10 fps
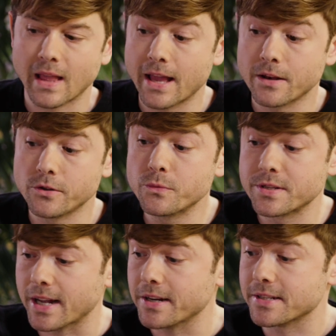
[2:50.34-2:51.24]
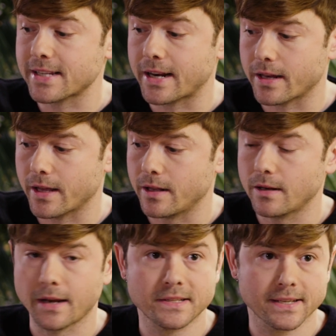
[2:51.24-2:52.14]
And you decided to set it in
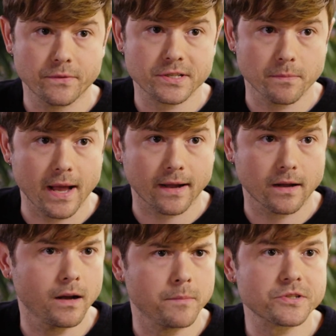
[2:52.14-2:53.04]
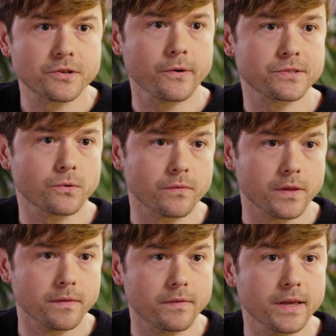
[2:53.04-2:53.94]
1970s Quebec. I'm just curious sort of
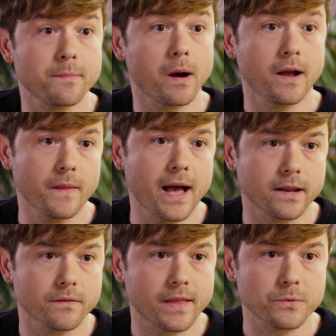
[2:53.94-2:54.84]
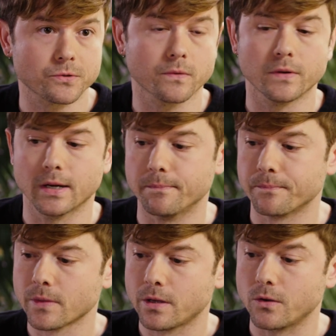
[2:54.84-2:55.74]
the thinking behind that, and if that was sort of,
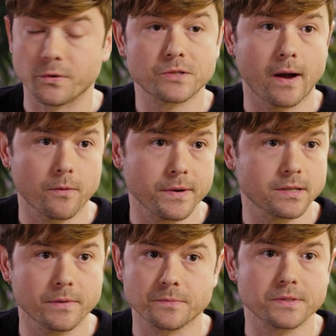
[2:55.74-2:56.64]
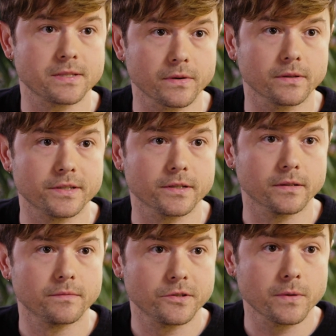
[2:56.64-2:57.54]
you were inspired by something specifically to
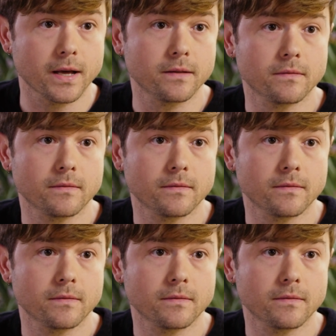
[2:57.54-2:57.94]
do that.